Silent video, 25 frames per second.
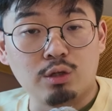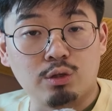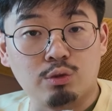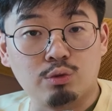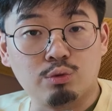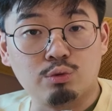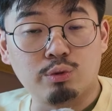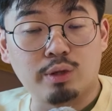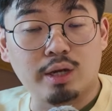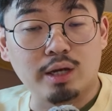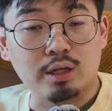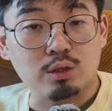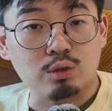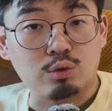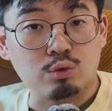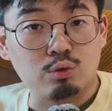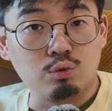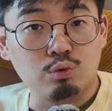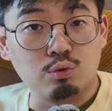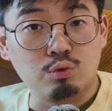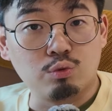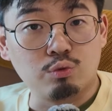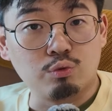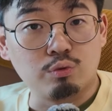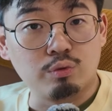you get
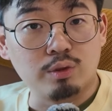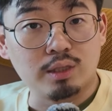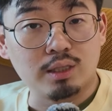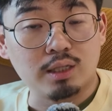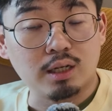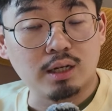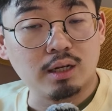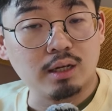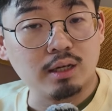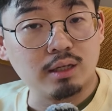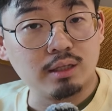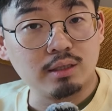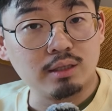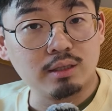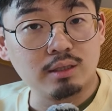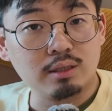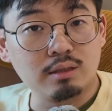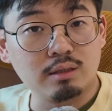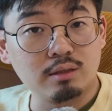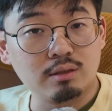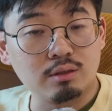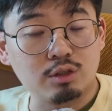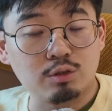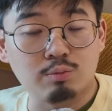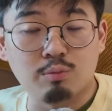to
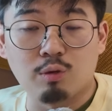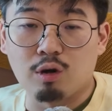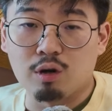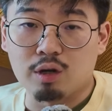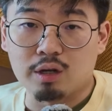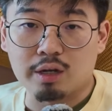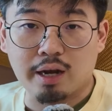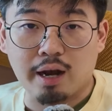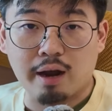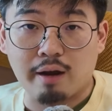return smaller